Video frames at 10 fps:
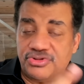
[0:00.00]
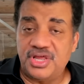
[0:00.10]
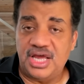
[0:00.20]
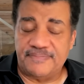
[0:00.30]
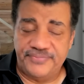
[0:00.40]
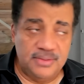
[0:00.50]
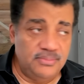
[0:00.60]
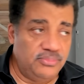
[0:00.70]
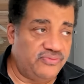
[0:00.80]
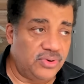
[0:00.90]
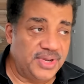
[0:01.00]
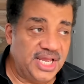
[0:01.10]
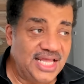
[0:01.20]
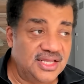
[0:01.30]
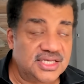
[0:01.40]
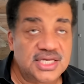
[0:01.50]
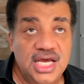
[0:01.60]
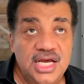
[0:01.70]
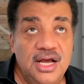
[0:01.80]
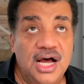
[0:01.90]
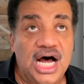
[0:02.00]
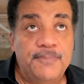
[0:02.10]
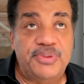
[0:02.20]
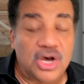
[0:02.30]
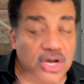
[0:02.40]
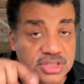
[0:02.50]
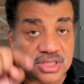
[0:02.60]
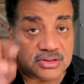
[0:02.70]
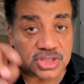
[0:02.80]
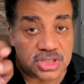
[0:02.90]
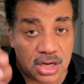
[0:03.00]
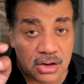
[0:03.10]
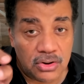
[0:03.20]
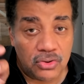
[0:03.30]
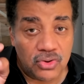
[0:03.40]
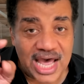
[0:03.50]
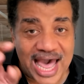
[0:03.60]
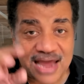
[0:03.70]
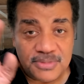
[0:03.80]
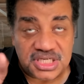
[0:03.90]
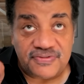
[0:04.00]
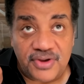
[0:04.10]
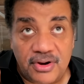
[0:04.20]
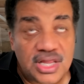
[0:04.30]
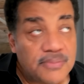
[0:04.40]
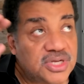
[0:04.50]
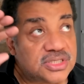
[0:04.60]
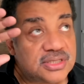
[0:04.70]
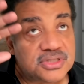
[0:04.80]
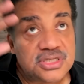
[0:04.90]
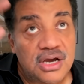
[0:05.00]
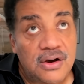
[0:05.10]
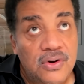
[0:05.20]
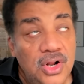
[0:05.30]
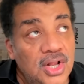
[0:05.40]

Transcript: thing before we end this, uh, because there is no atmosphere, that means there's no